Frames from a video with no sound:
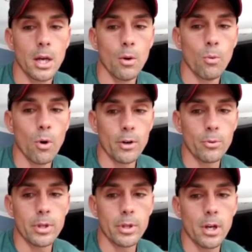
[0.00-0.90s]
one
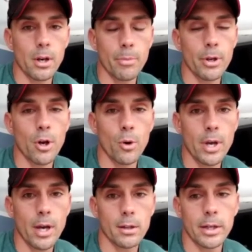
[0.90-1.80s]
with Pinoe
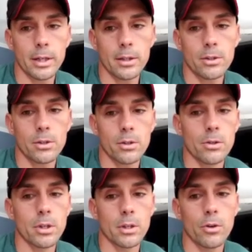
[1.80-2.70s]
Analytics, or
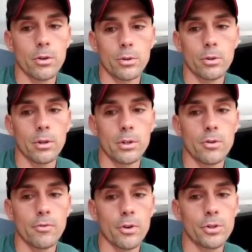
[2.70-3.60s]
you can go to a
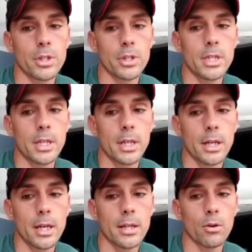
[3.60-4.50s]
university
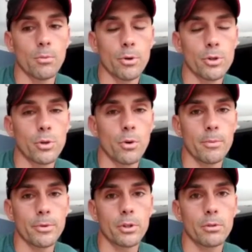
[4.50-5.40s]
and they'll put you on
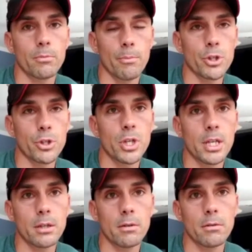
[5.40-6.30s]
a
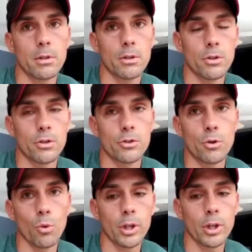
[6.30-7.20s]
machine. You'll do a
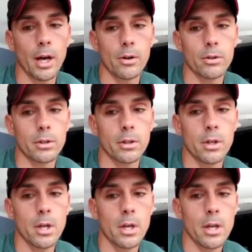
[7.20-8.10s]
workout.
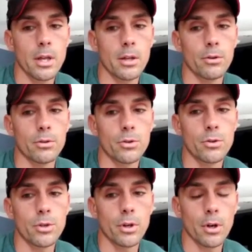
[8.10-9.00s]
They'll do
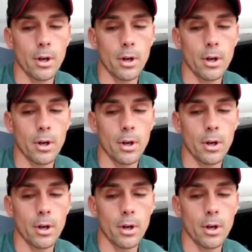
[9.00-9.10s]
your